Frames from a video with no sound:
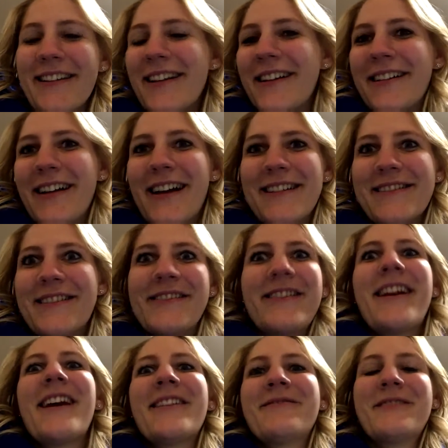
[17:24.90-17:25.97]
I'll ask you
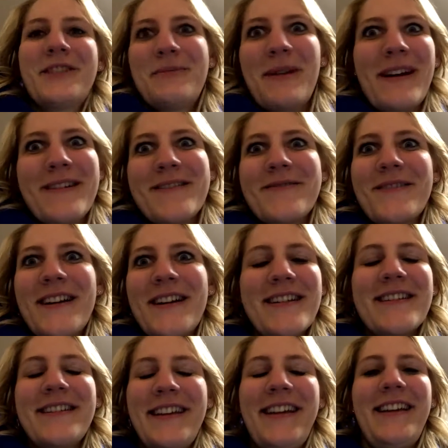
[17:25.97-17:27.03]
again, which parent do I not
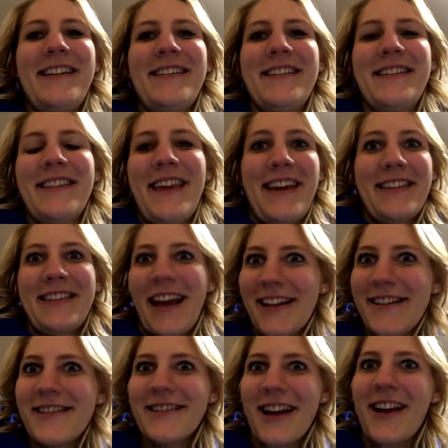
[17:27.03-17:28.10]
need? And like that
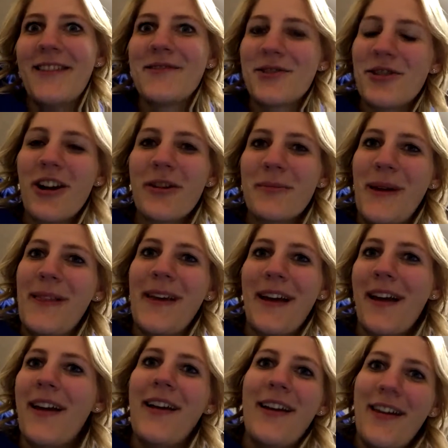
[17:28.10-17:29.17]
just kind of struck me like
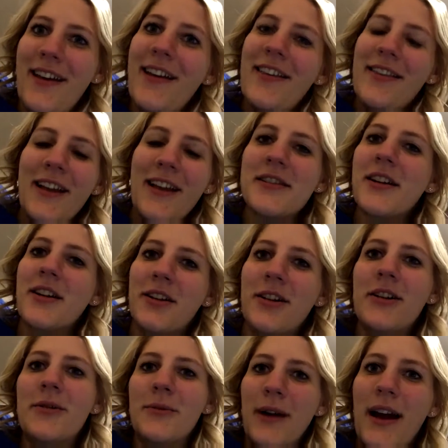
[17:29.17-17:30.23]
that's a
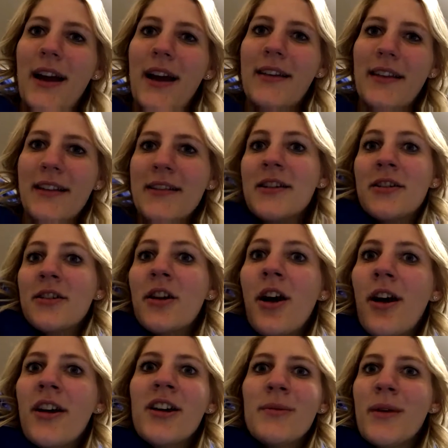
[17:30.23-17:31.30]
good way, that's a good
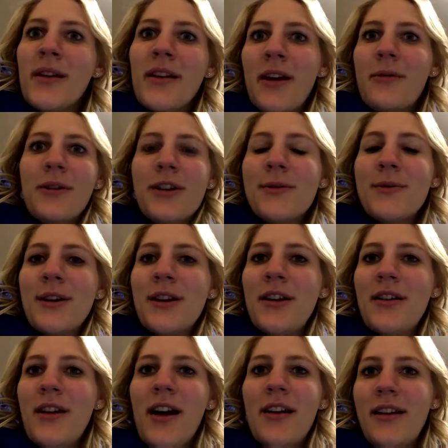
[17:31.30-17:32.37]
argument. Like, which one do you
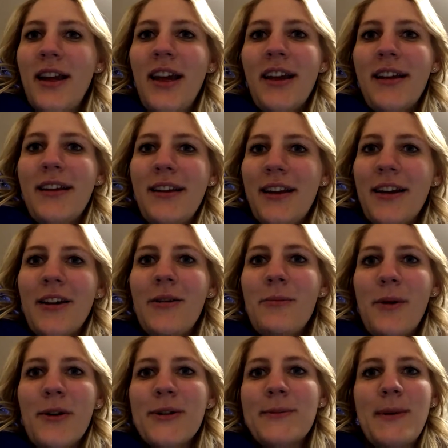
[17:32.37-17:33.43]
not need?
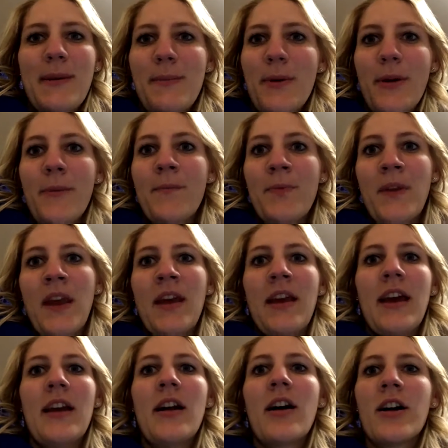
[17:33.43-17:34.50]
Most people
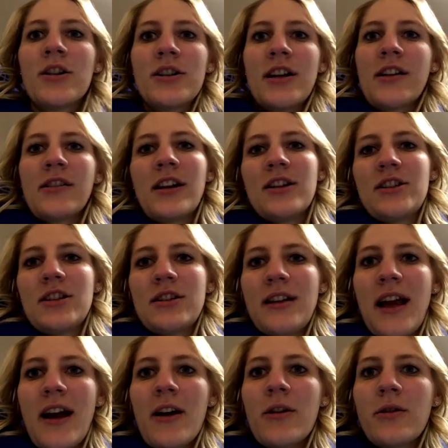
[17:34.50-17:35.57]
in our generation now